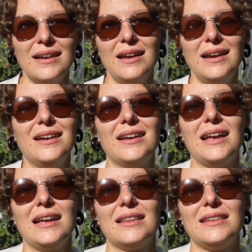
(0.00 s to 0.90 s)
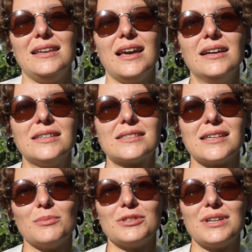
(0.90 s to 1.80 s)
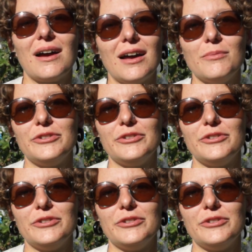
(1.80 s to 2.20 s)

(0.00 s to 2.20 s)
the summertime,